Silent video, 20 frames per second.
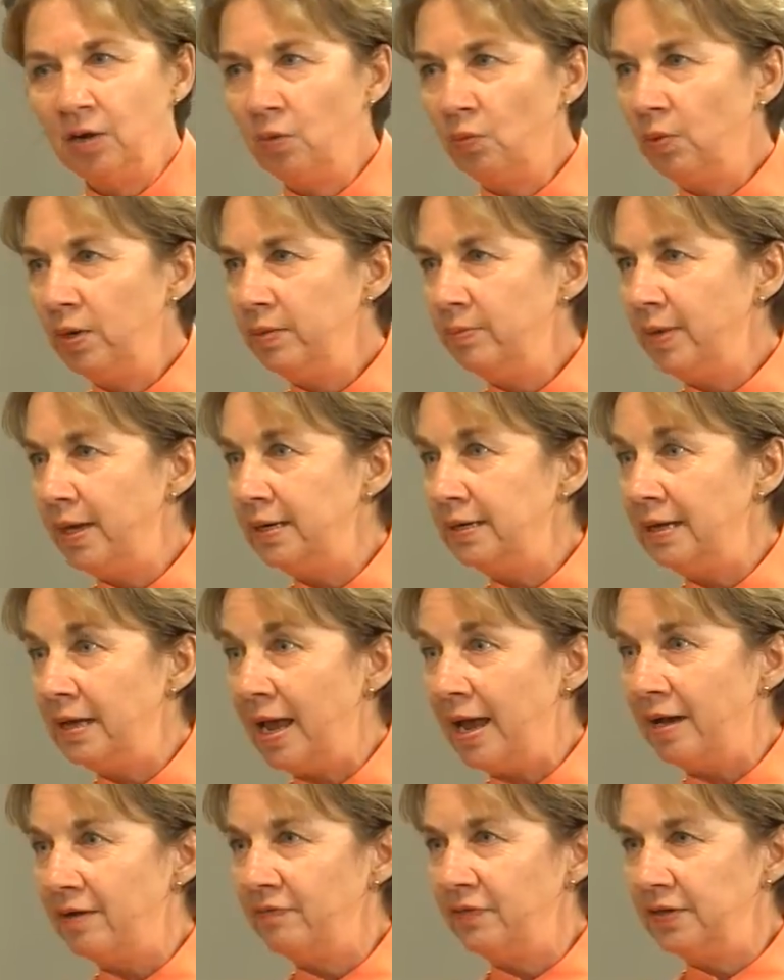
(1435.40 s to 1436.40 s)
We may
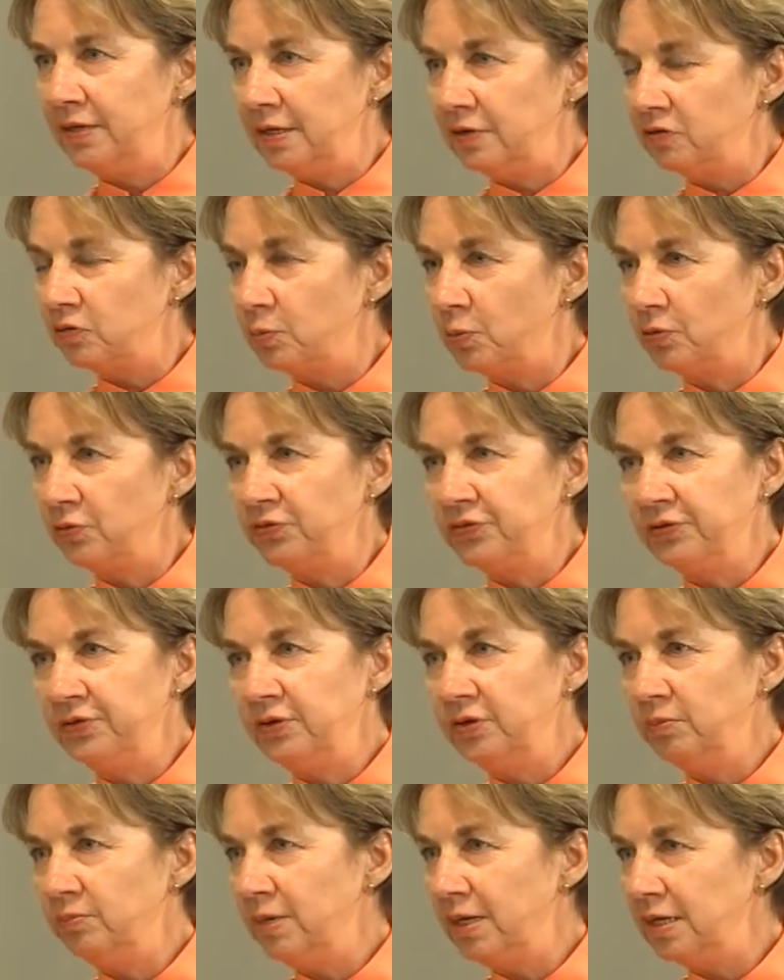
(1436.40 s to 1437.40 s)
have the next
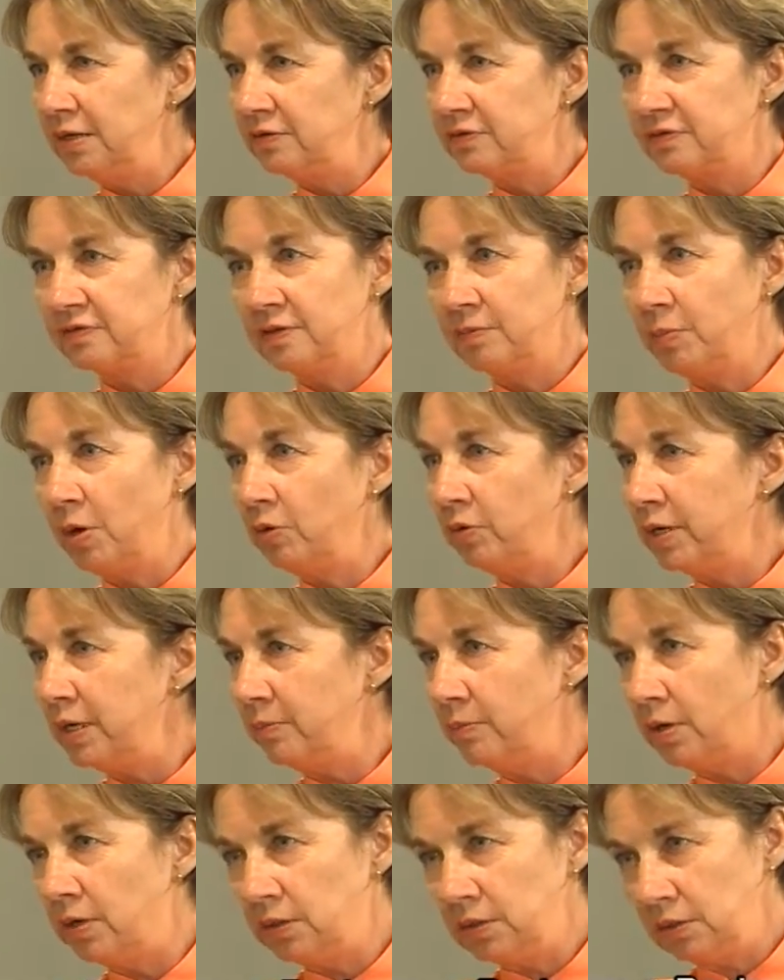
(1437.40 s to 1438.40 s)
person who makes the
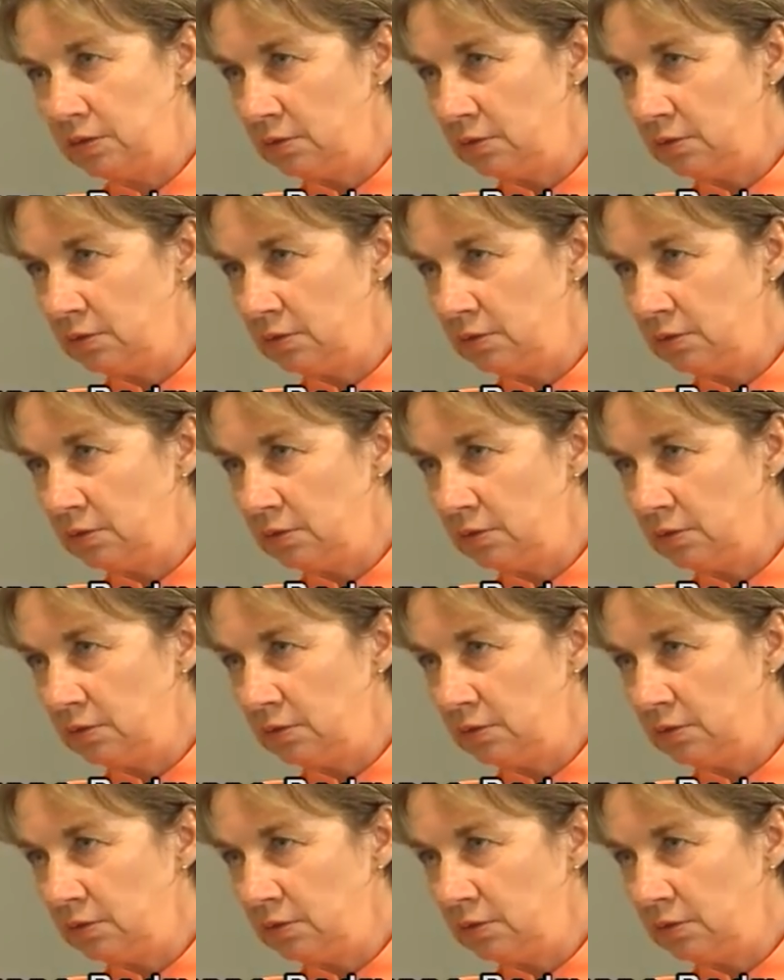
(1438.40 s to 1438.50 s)
Pokemon.